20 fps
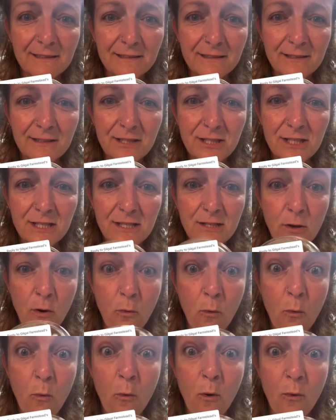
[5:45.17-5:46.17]
She's
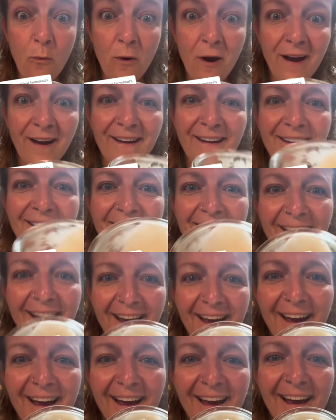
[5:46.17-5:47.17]
whoa.
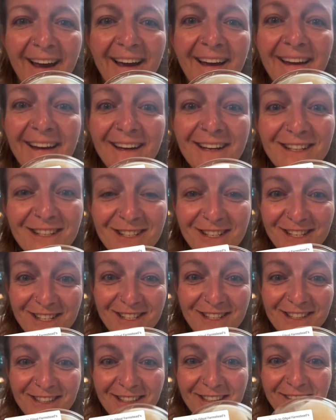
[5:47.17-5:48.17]
She's
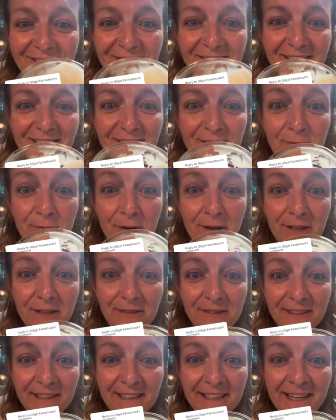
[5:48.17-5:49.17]
looking really
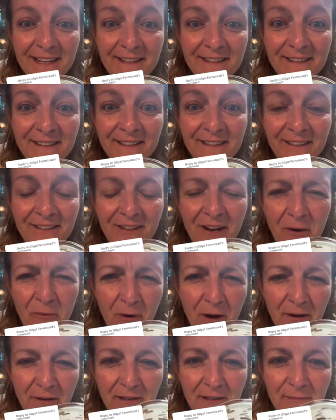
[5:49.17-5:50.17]
watery down in there. Not
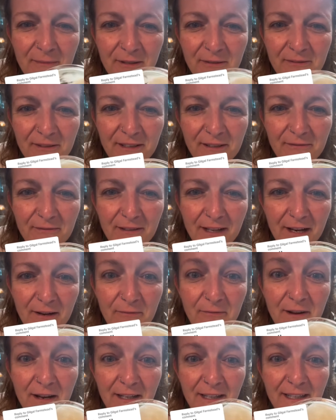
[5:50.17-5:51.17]
watery, but really kind of
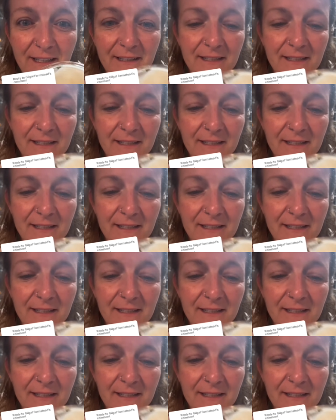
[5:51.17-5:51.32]
runny.